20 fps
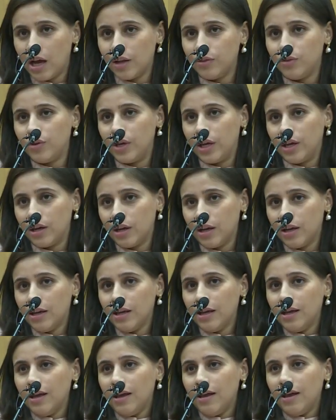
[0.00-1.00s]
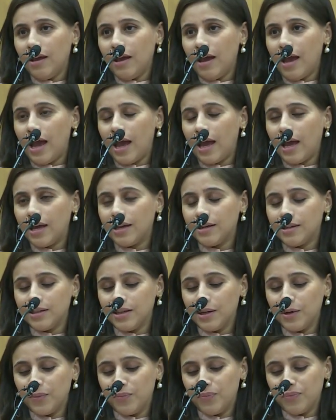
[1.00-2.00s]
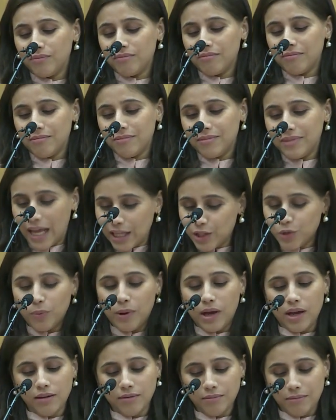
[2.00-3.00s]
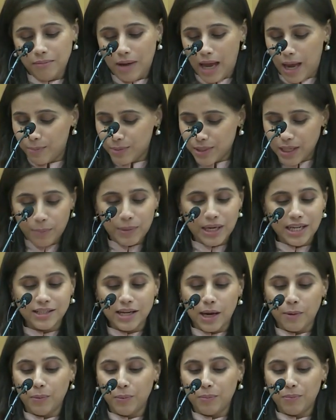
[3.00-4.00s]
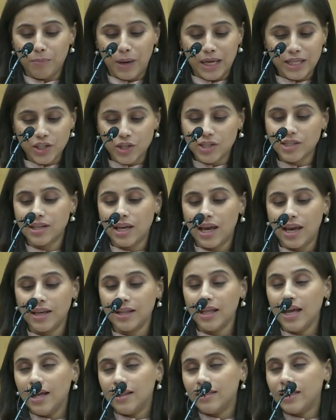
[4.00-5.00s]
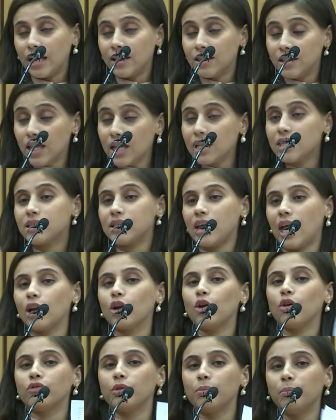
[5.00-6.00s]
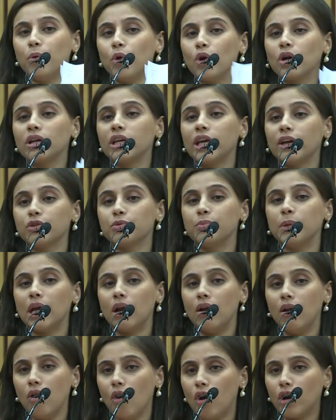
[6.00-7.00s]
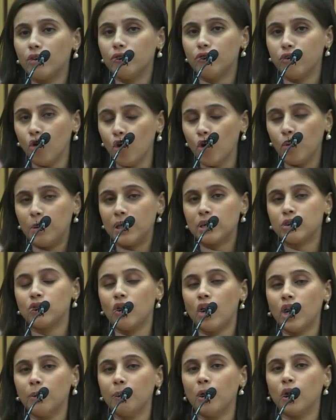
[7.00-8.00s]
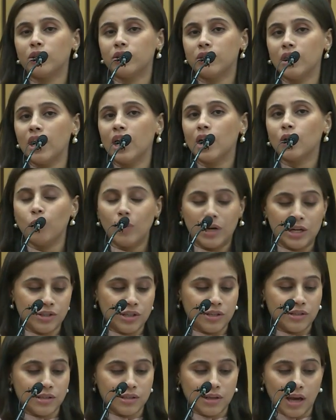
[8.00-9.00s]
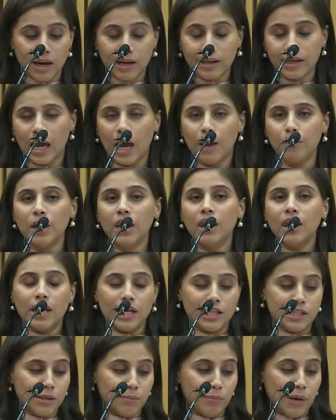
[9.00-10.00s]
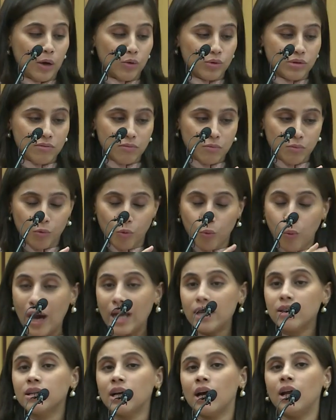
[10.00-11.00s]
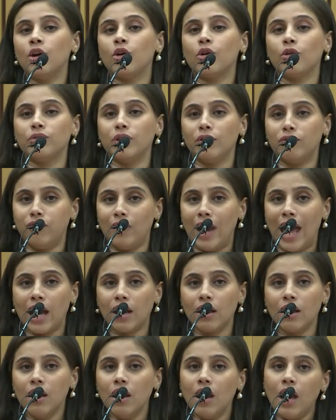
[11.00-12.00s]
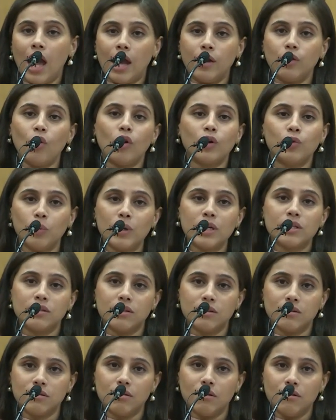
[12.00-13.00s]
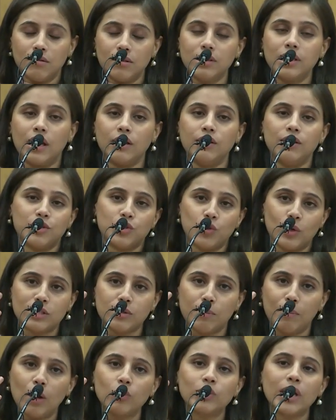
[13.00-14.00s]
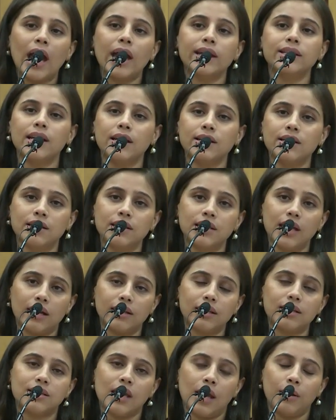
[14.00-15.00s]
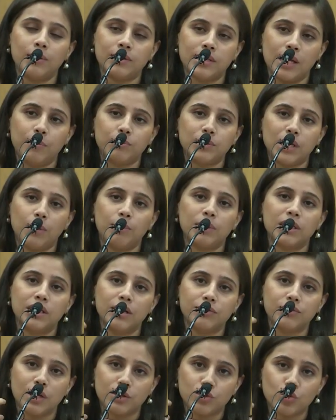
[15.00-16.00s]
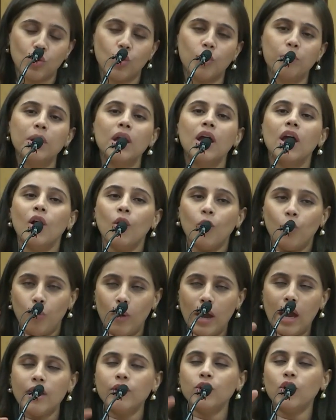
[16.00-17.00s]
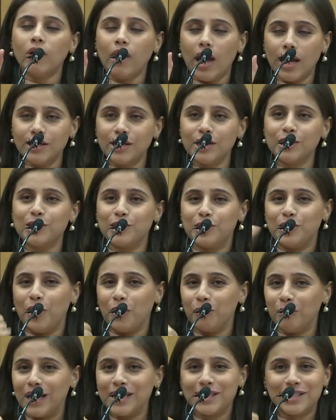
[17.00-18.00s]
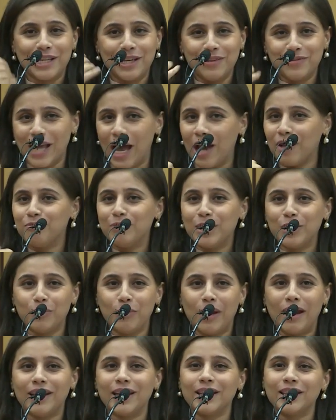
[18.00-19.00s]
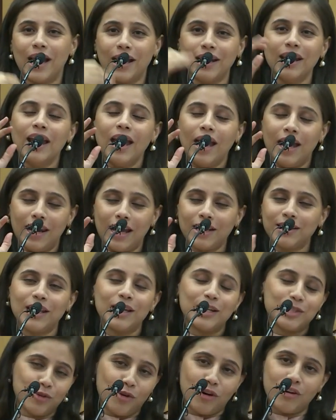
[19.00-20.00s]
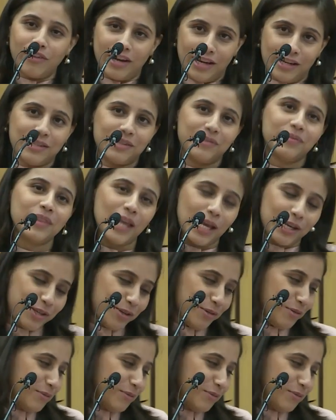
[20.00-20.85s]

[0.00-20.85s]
othering? And that's why I'm summing it up by just saying that this title of the book gives me a lot of hope. It's not about tilak versus skull cap. It's about one color of the flag and not versus the other. So it's about identity. At the same time, it gives us hope. Wear your identity on my sleeves. I've been wearing that, and I think it's all right. Thank